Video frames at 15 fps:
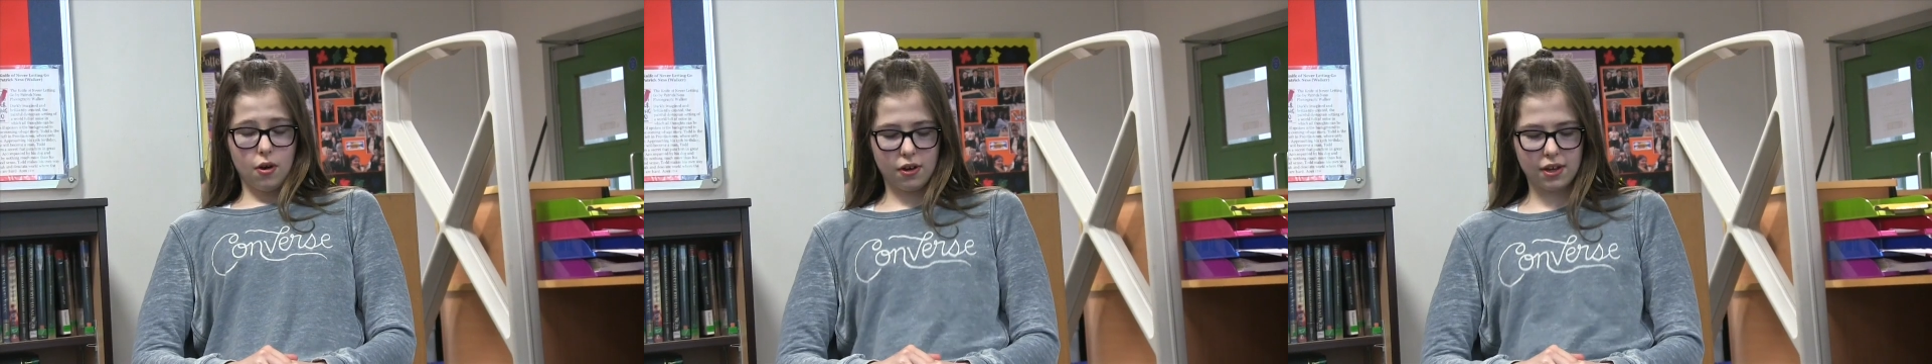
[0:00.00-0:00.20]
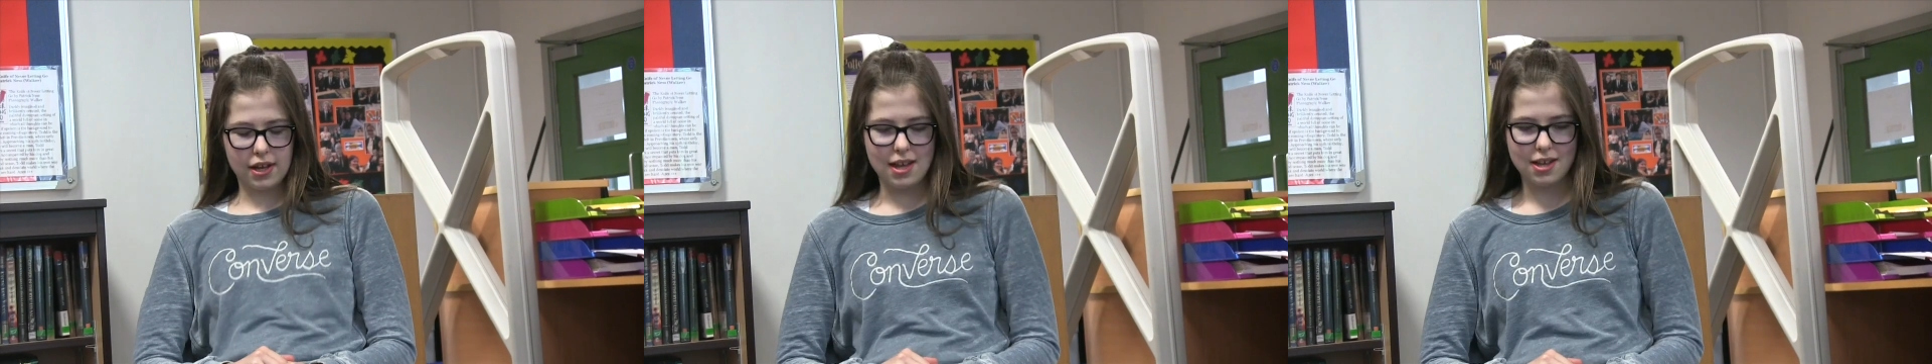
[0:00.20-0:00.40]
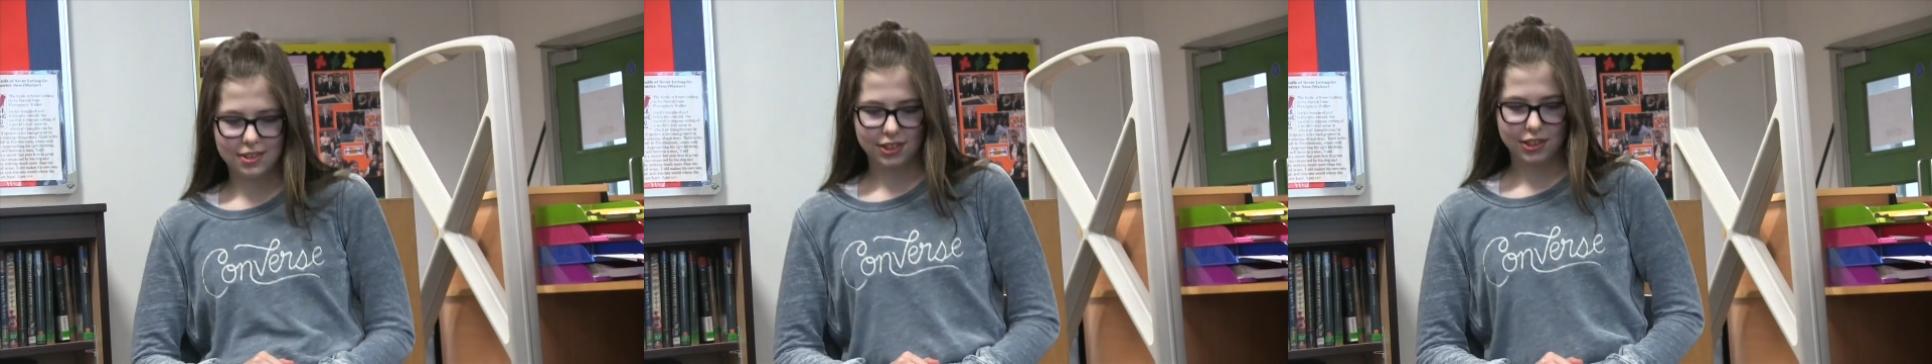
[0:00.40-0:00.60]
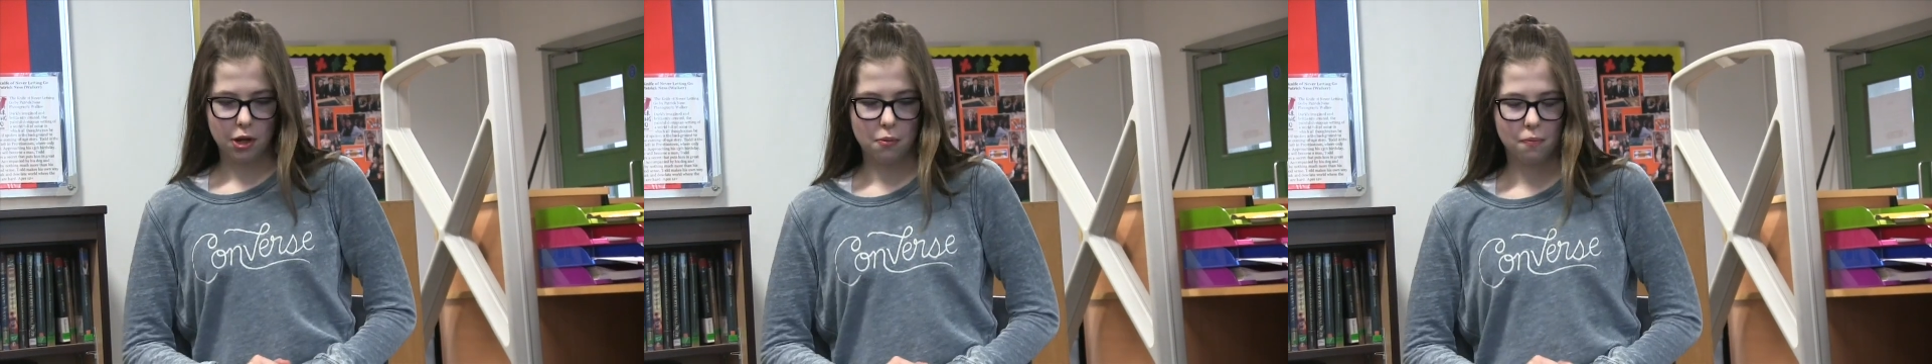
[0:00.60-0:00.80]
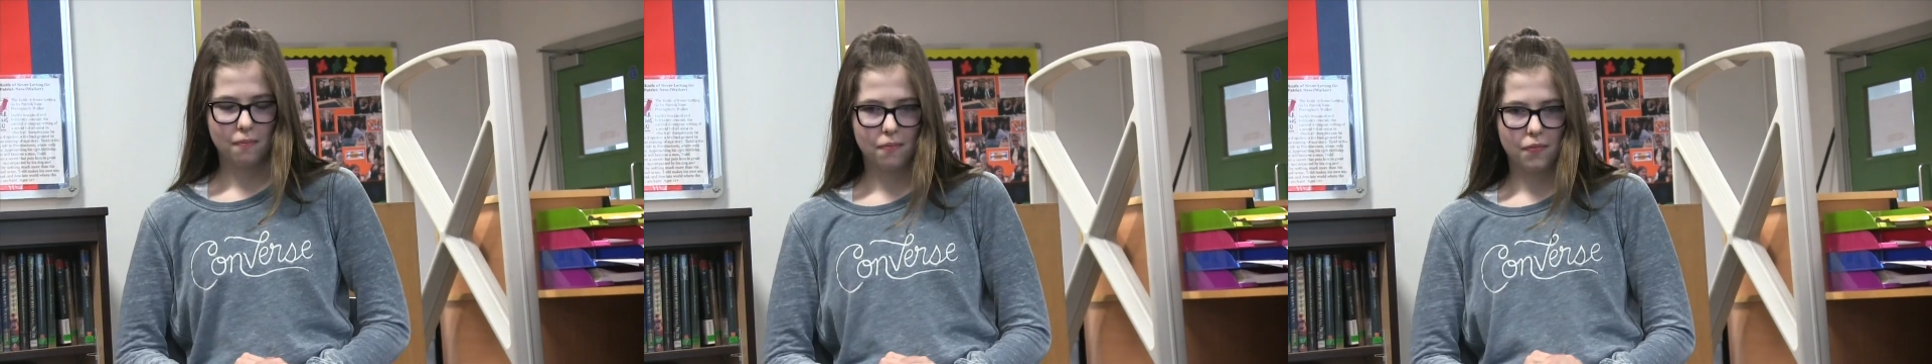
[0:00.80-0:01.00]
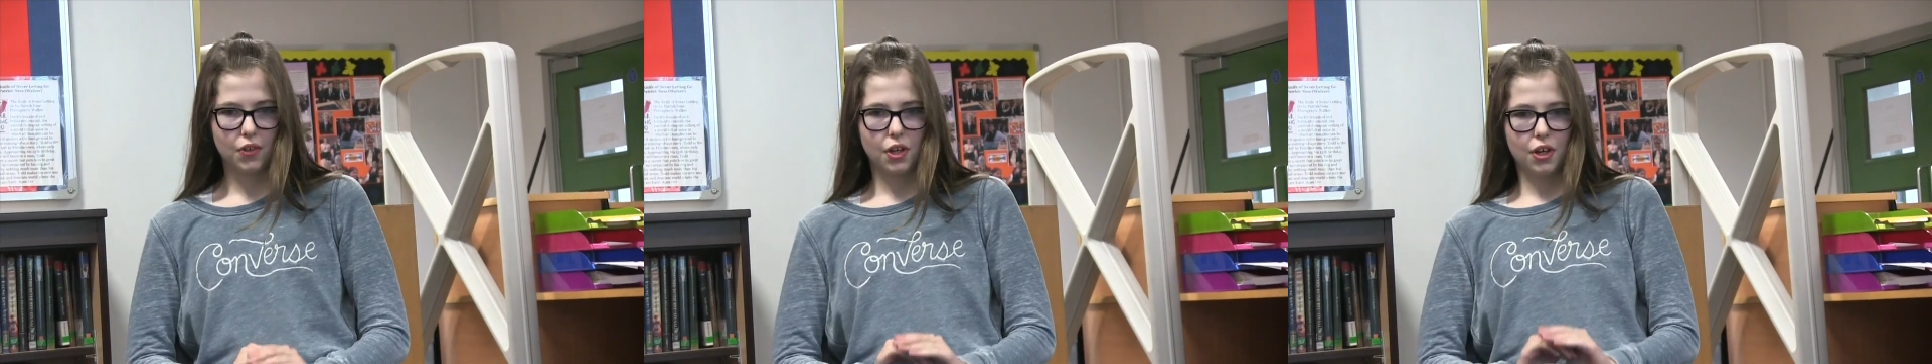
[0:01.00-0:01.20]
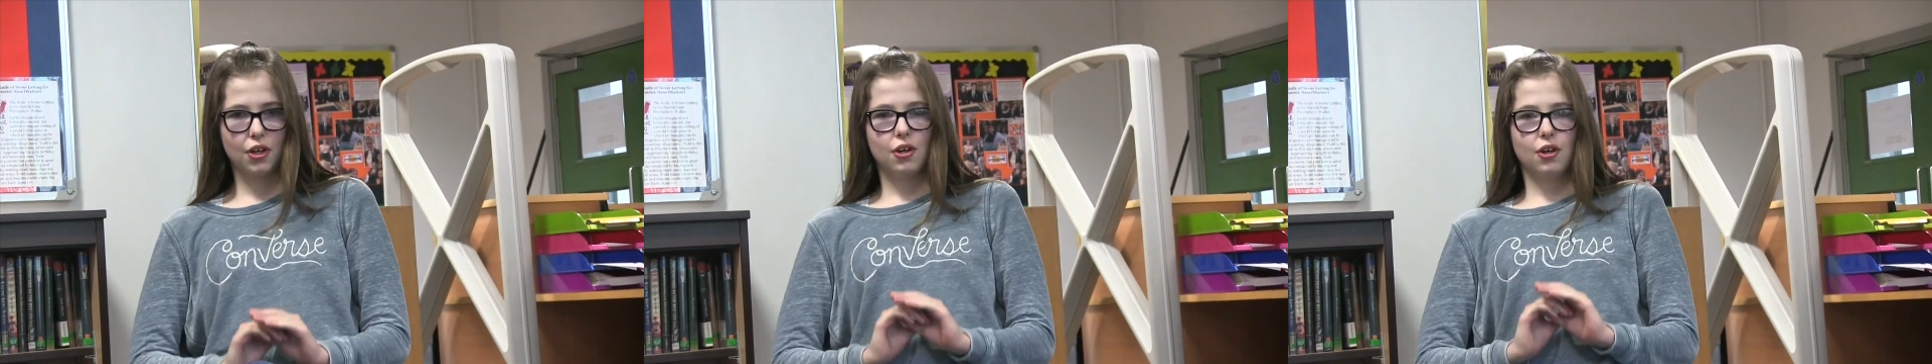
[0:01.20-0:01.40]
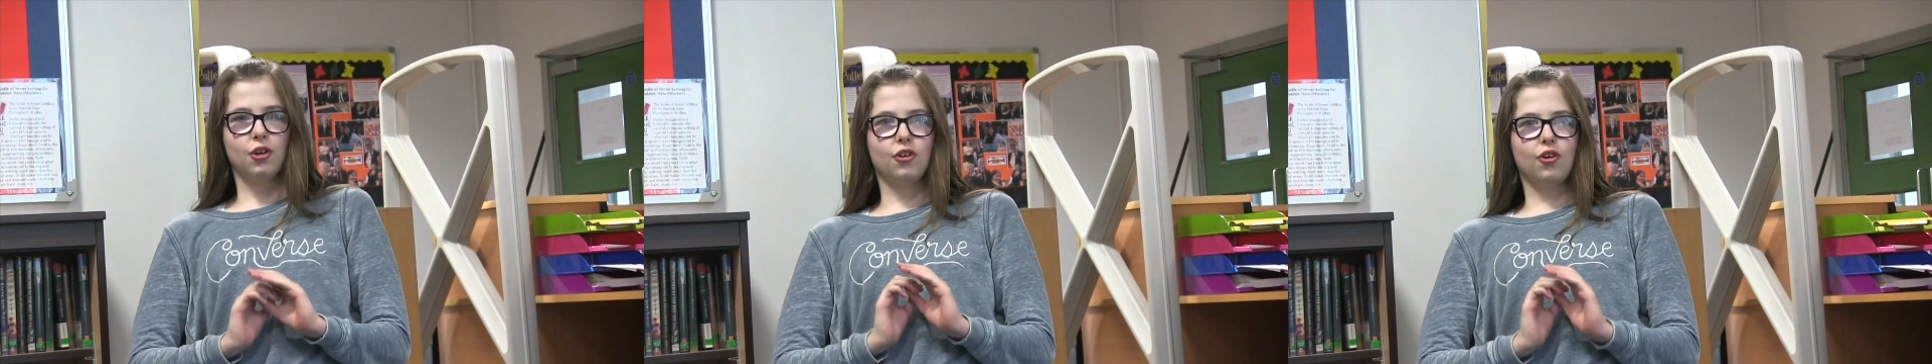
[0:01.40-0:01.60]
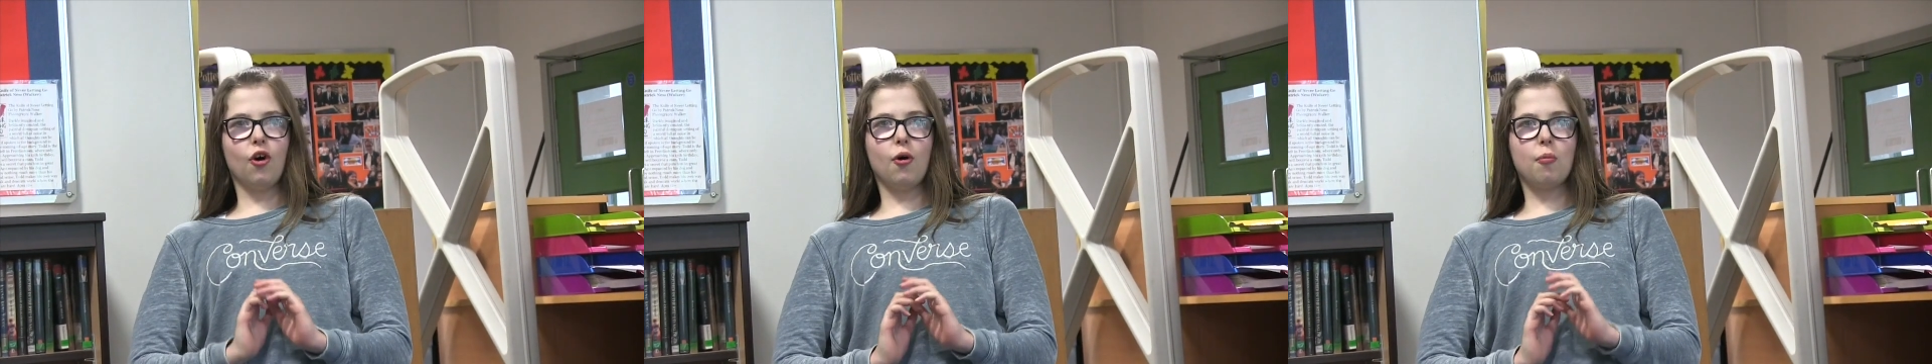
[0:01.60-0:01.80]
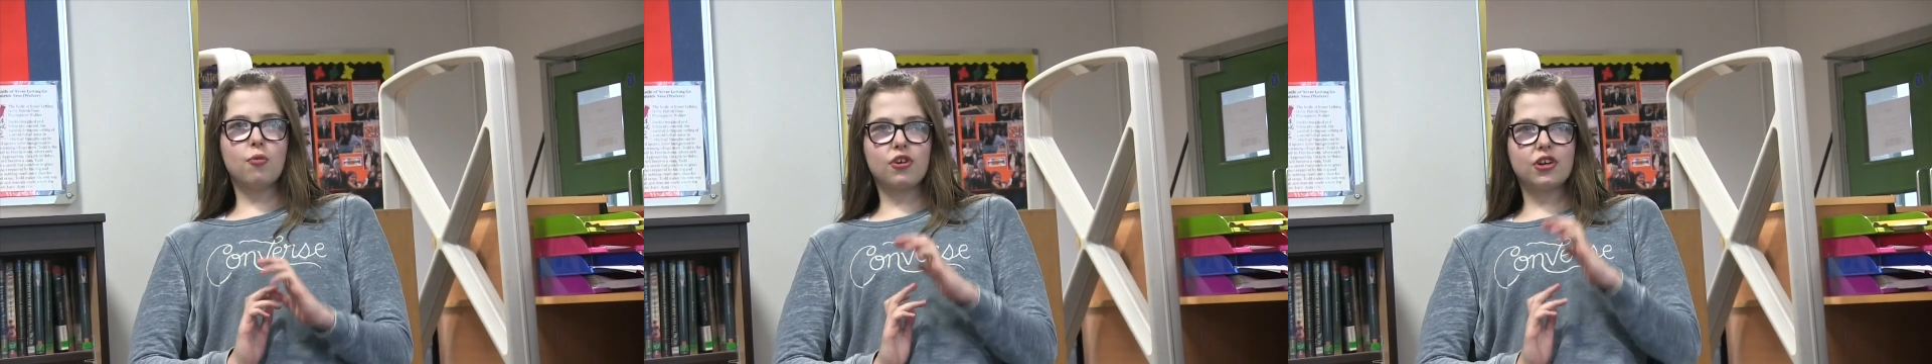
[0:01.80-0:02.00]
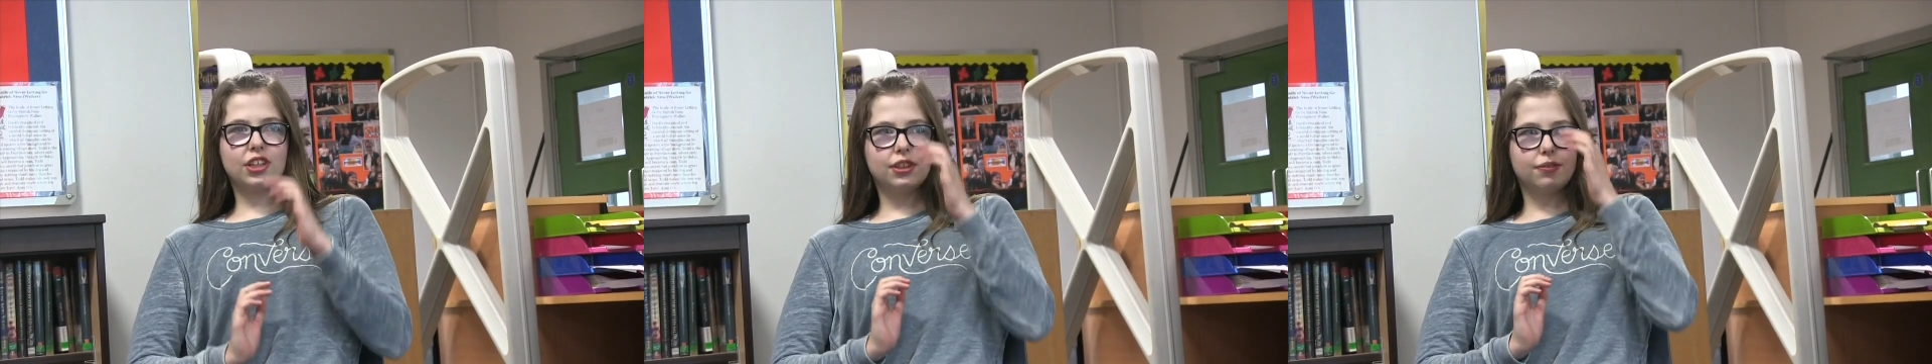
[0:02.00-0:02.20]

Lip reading: Okay, so, the homework